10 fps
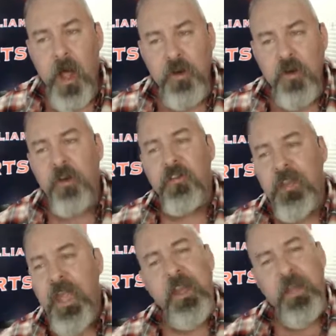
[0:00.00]

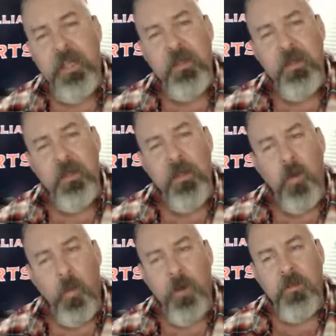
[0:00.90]
understanding
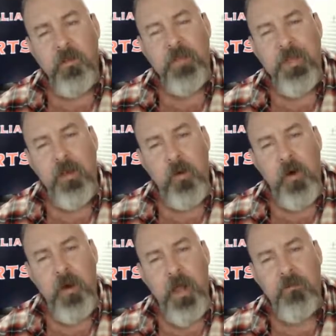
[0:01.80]
what the
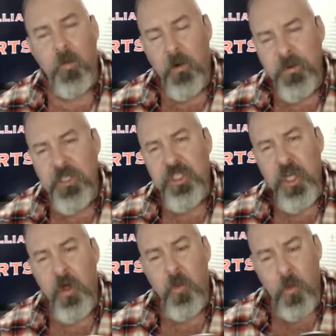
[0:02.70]
CQRF, what this
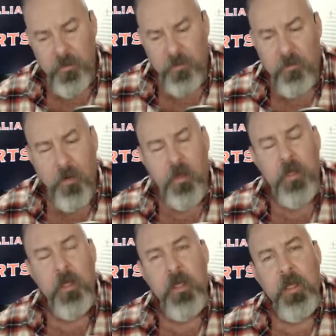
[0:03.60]
show, what this
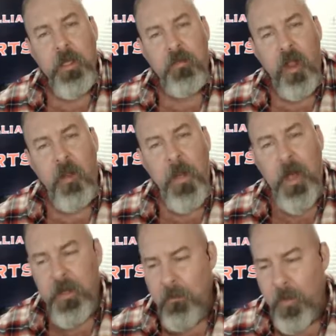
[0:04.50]
book is all
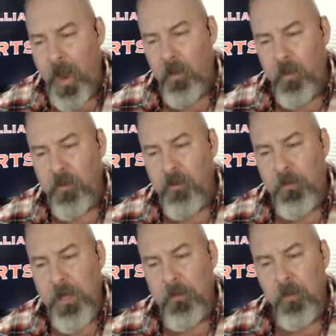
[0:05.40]
about. Empowering the
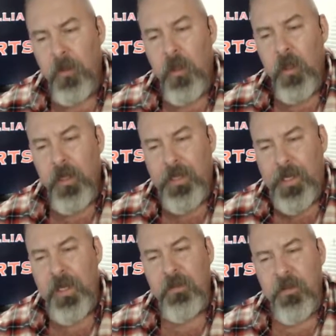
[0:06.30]
people,
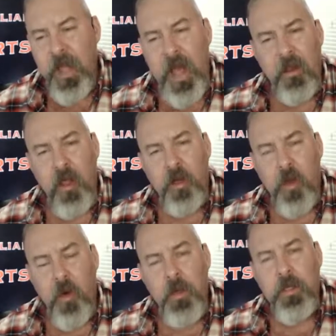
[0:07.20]
getting the dialogue
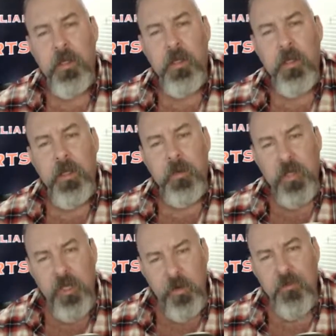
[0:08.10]
going,
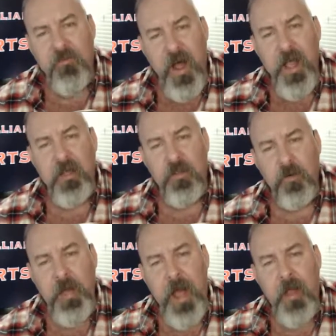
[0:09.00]
unifying
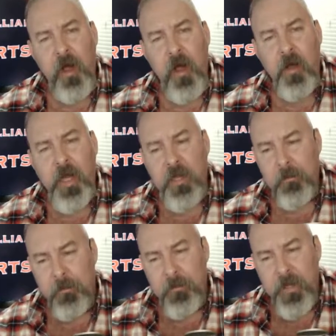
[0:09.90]
through dialogue,
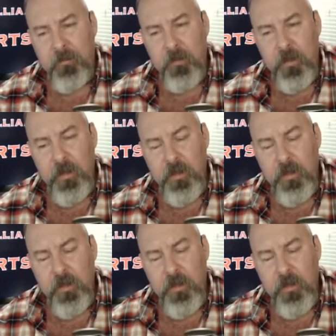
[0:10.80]
and